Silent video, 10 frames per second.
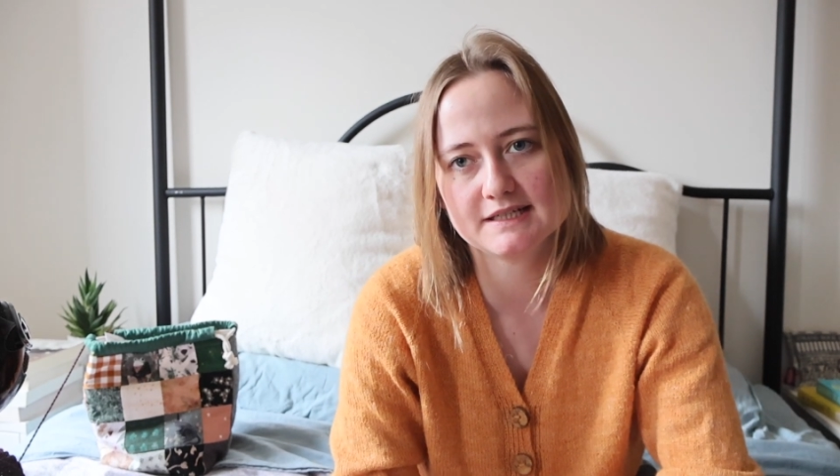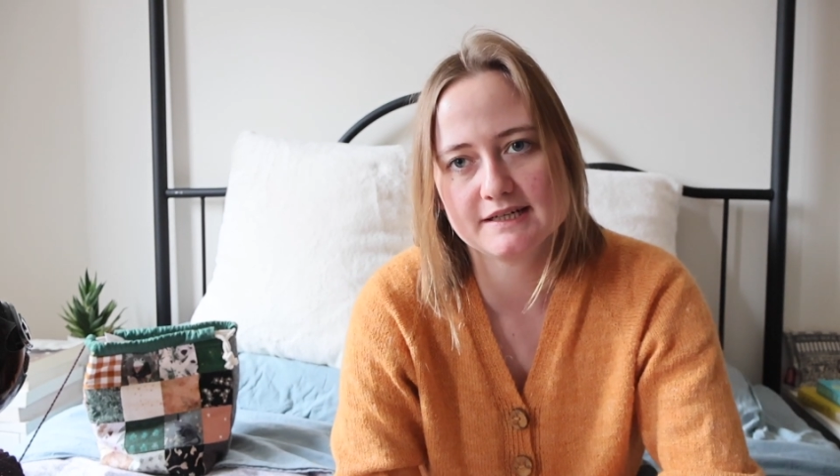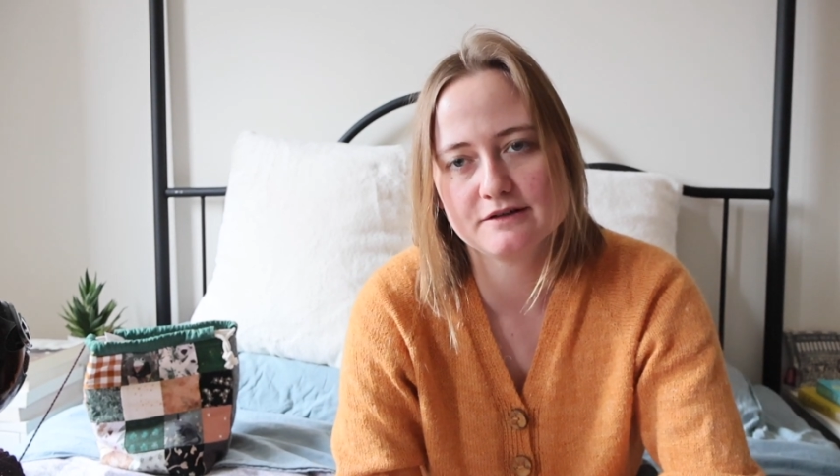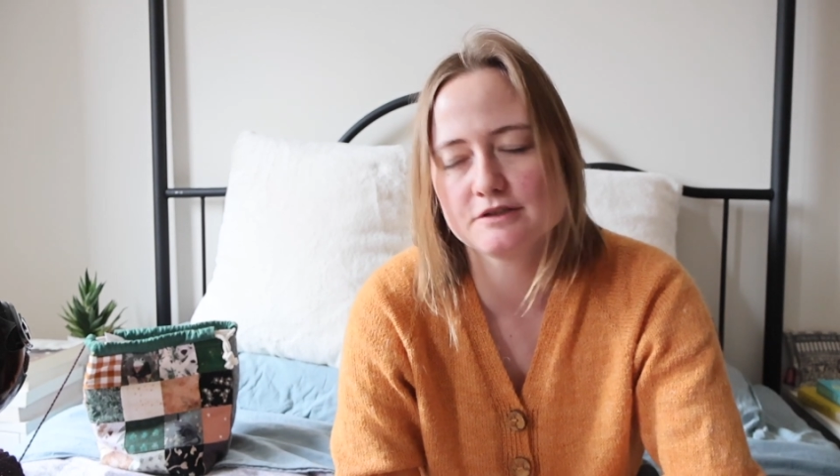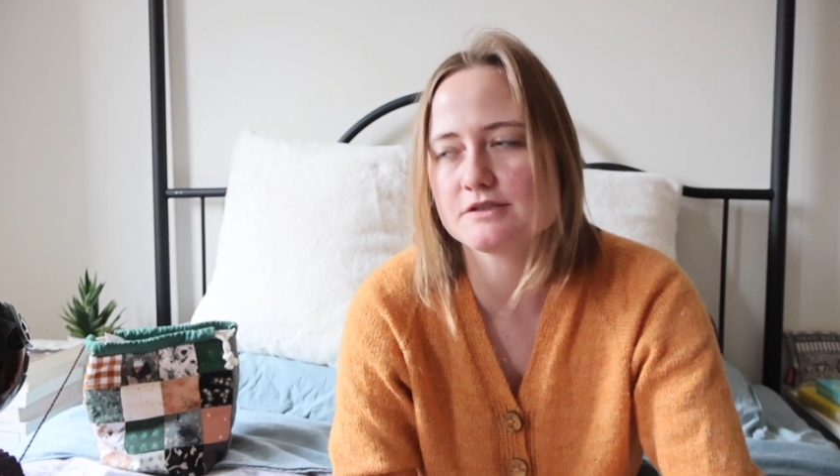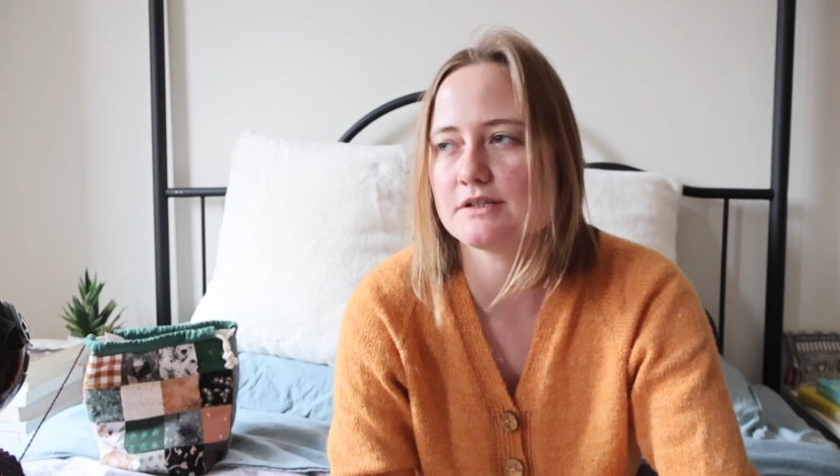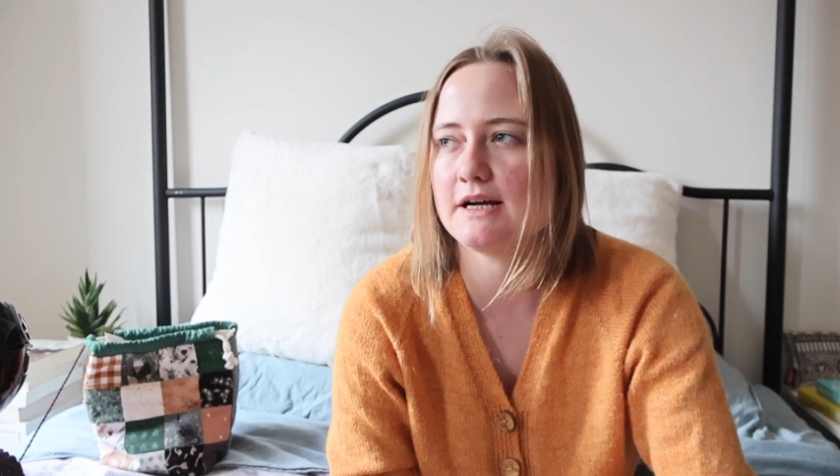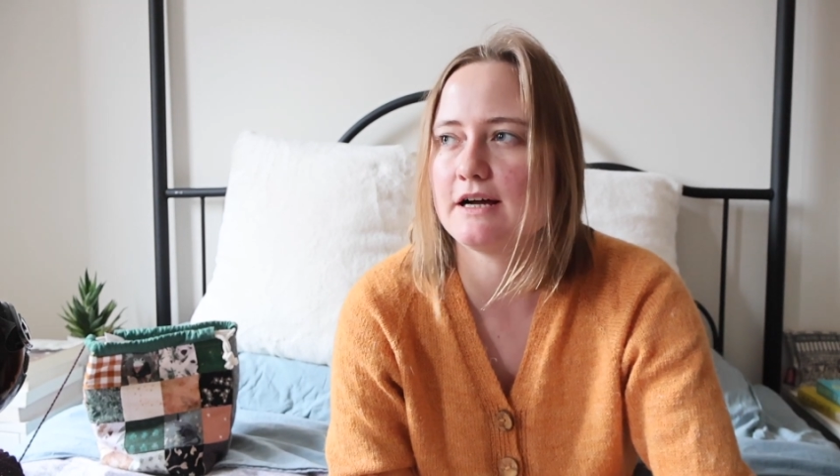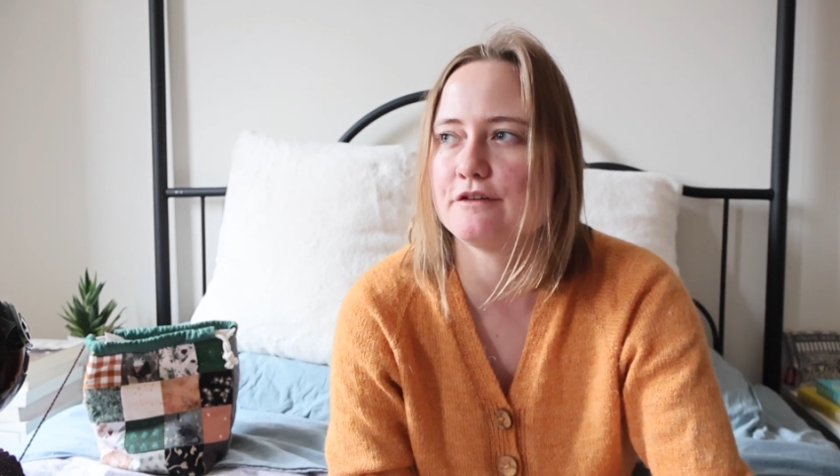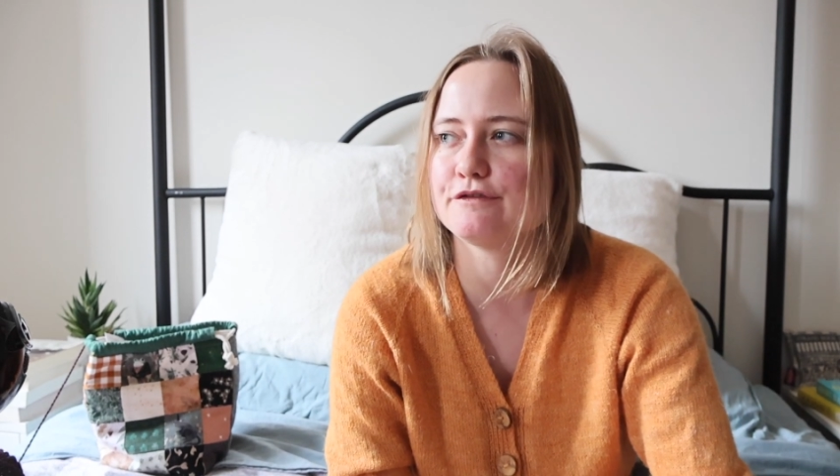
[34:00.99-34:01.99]
I also
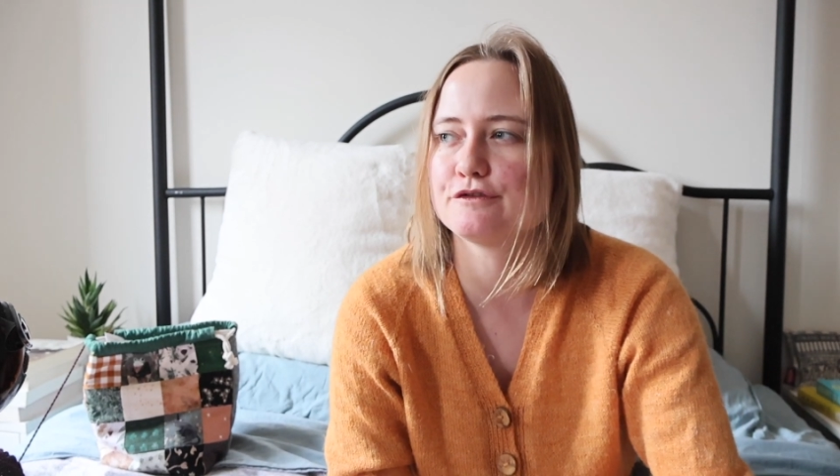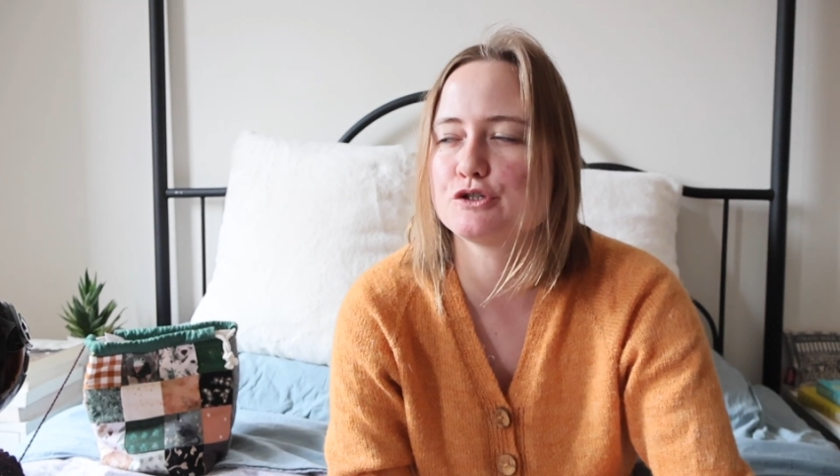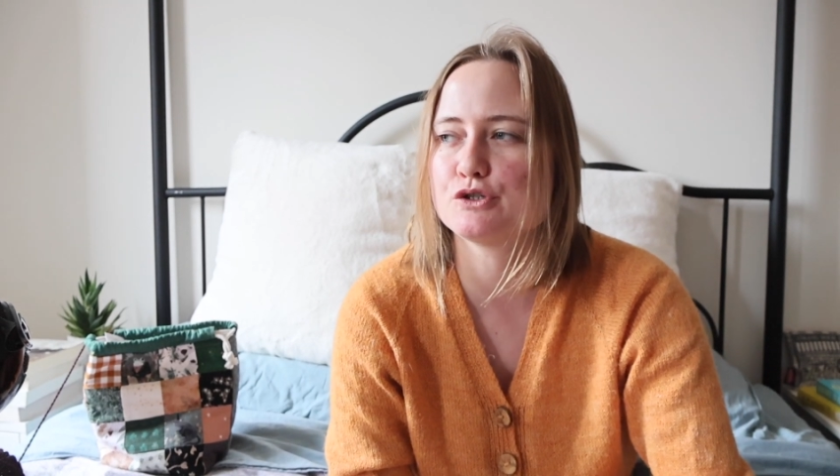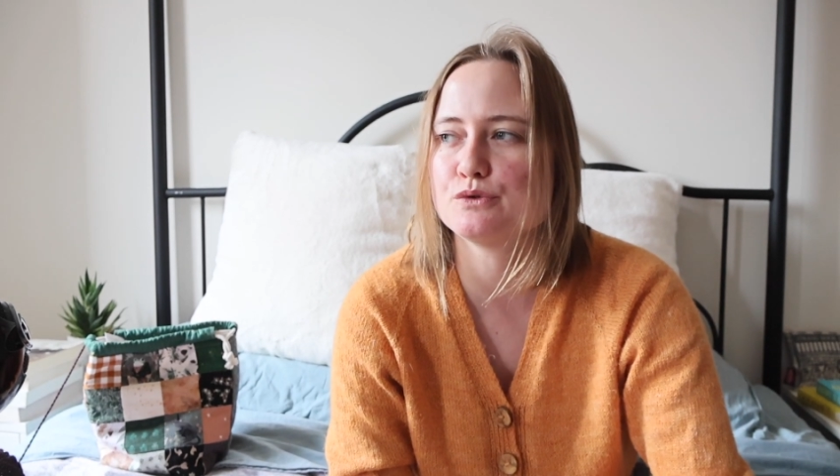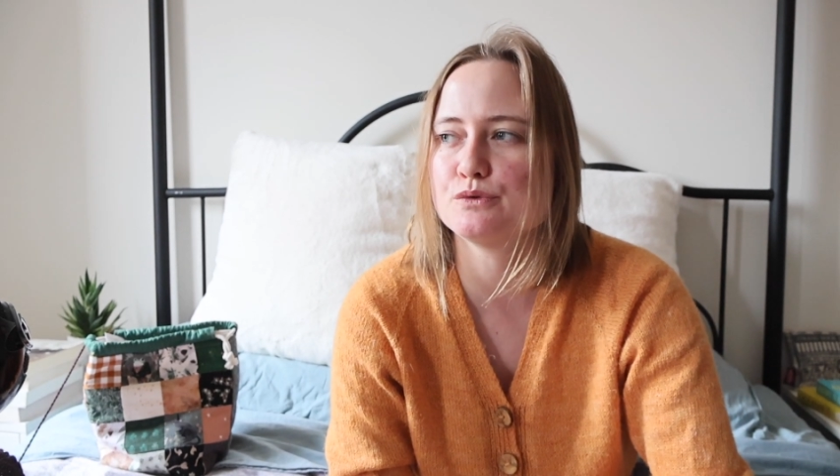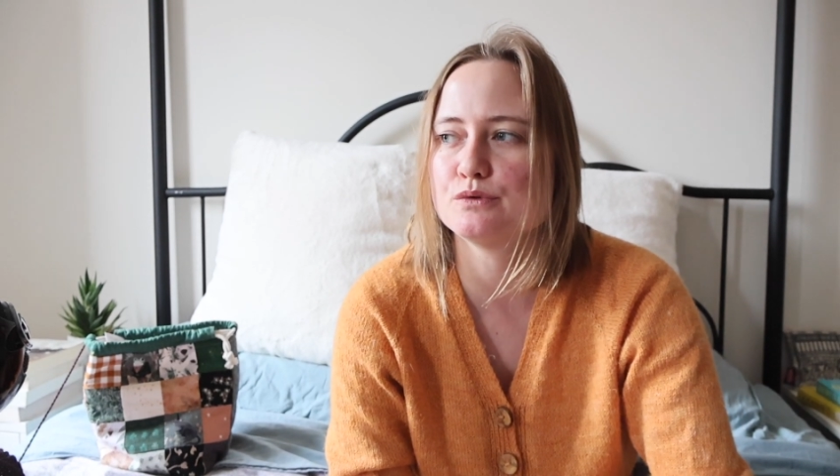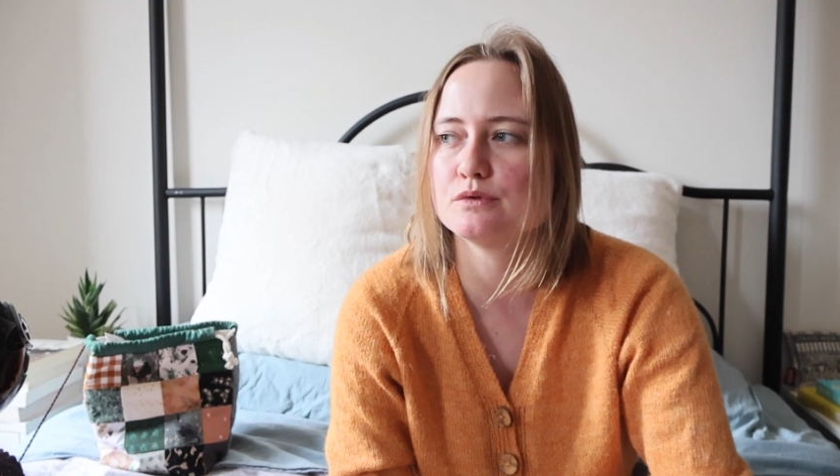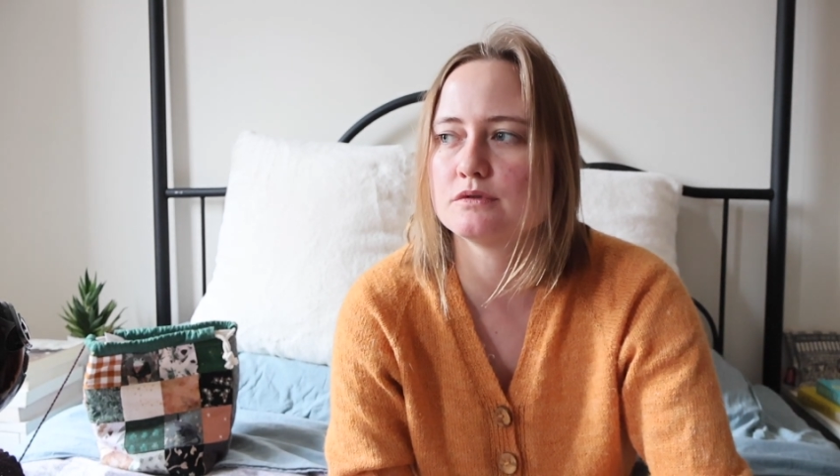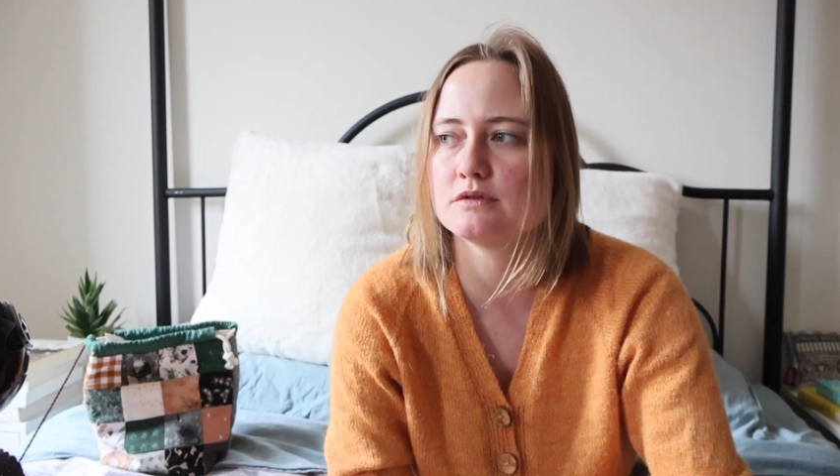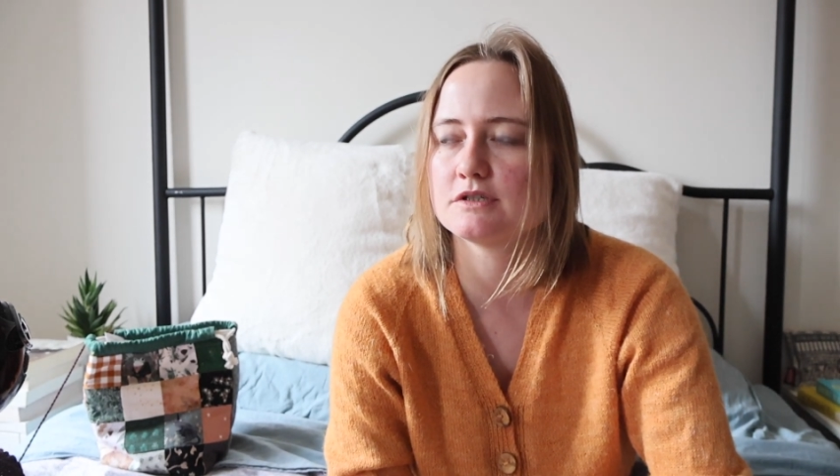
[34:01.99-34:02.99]
have
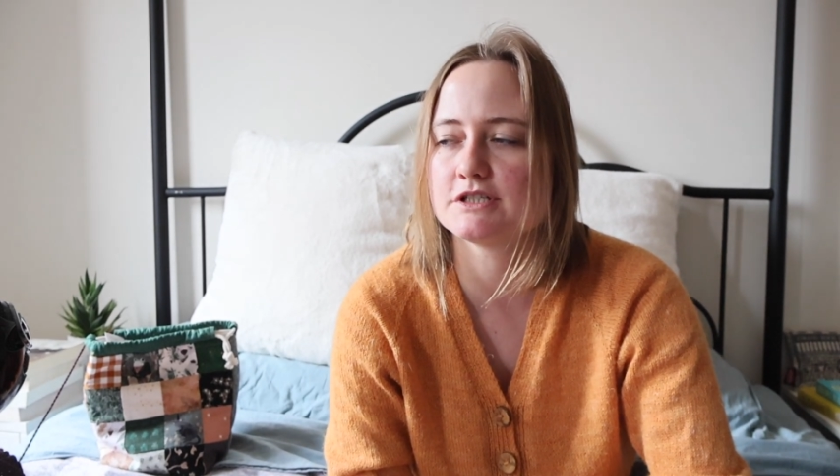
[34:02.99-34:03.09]
2